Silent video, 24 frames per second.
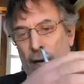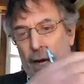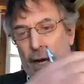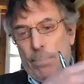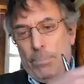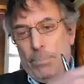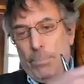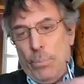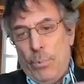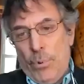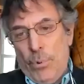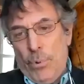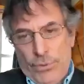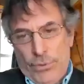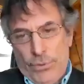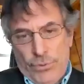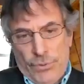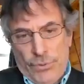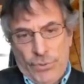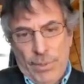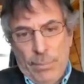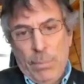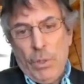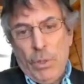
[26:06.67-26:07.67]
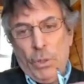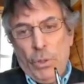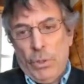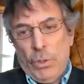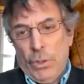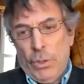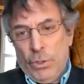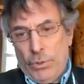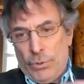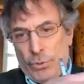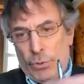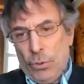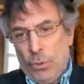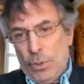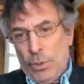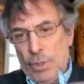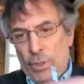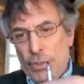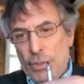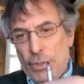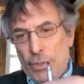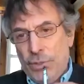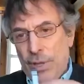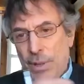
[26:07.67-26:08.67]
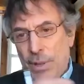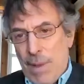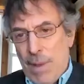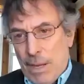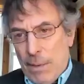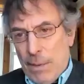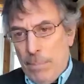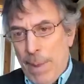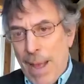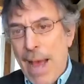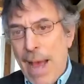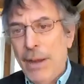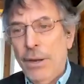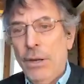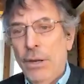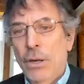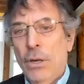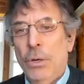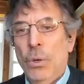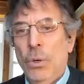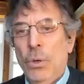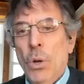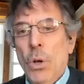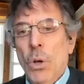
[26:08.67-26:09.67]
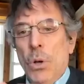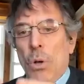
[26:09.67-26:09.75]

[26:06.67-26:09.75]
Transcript: up with similar stories that make a pattern?